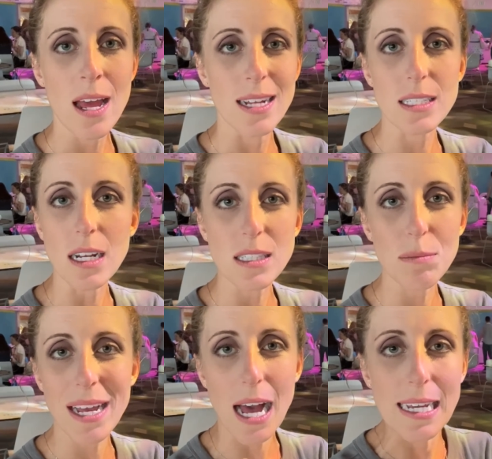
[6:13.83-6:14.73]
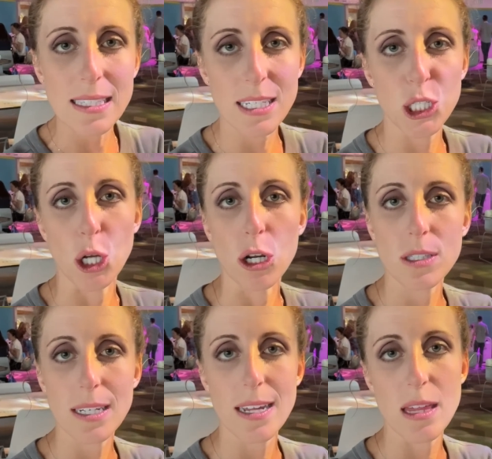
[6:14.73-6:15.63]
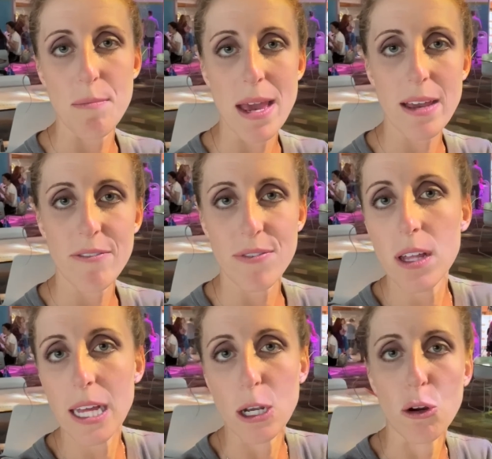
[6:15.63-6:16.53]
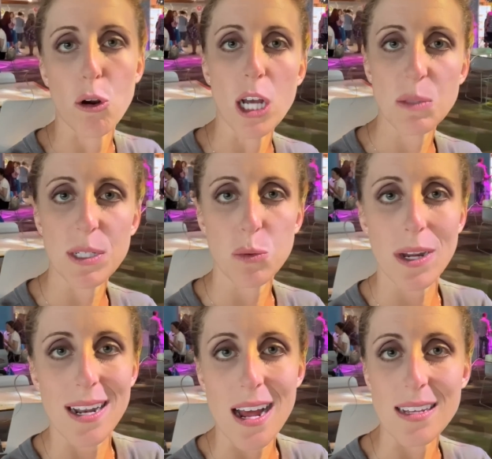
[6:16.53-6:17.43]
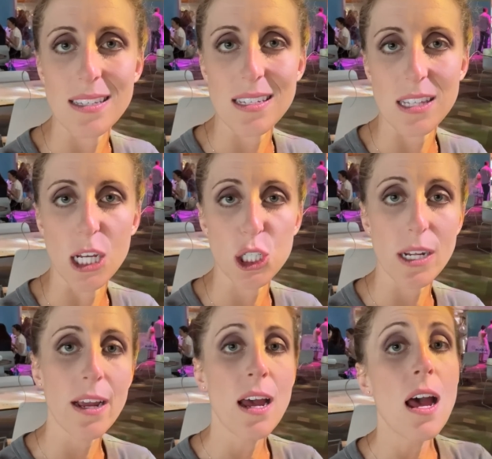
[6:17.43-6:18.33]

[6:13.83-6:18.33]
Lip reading: It's got some like icy shards in it that make it feel like a cross between an icy slushy,